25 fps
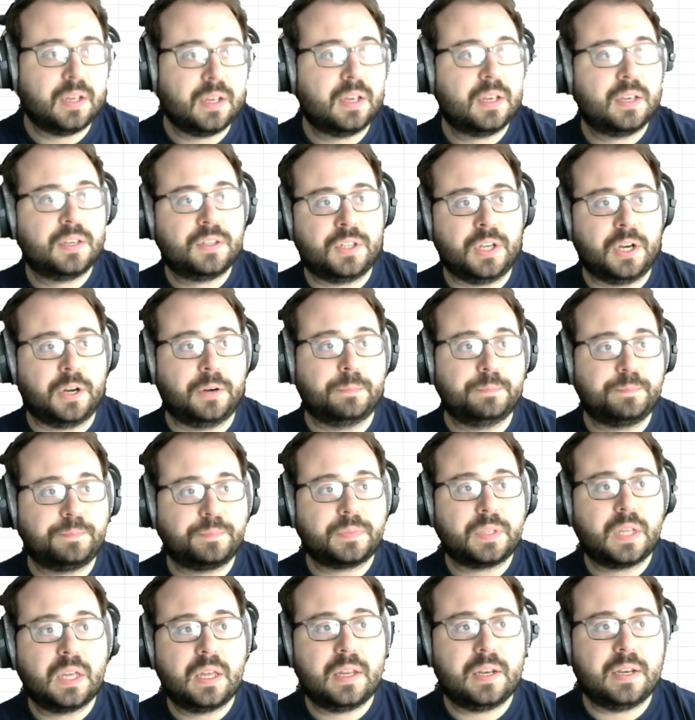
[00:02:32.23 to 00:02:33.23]
So
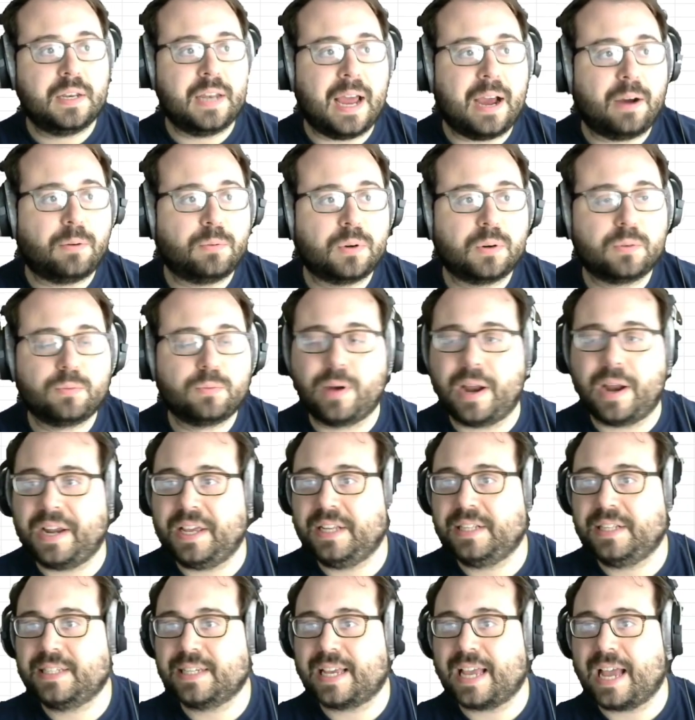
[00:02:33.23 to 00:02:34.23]
now we're
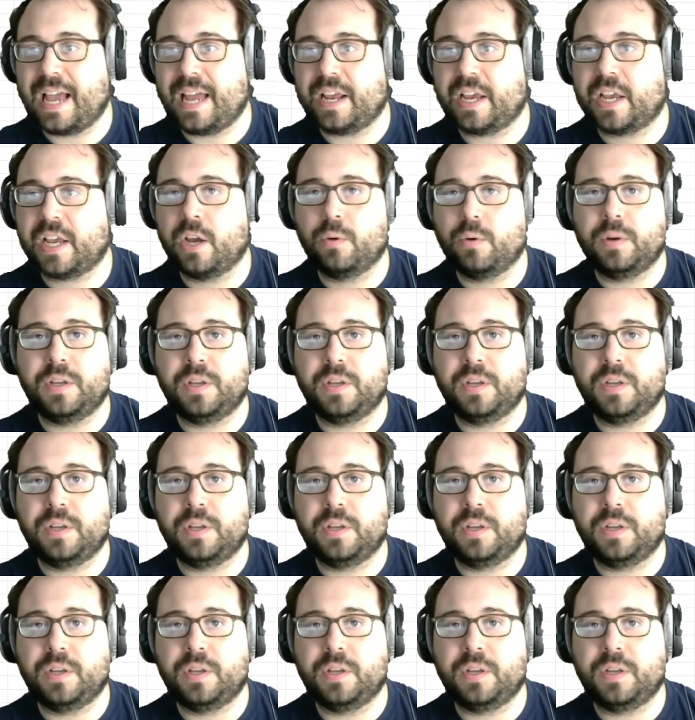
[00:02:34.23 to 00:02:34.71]
ready to kind of go